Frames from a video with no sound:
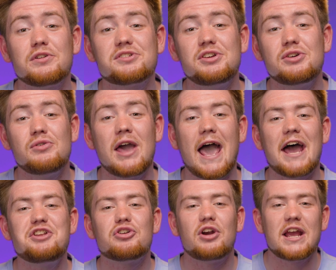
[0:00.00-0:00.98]
to you
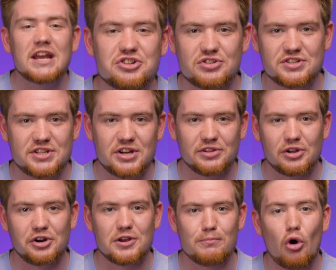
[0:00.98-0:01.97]
and you're interested in
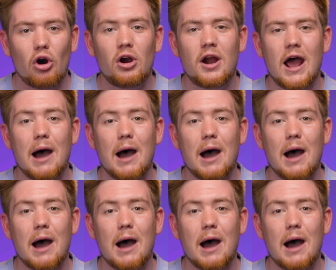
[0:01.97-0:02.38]
learning more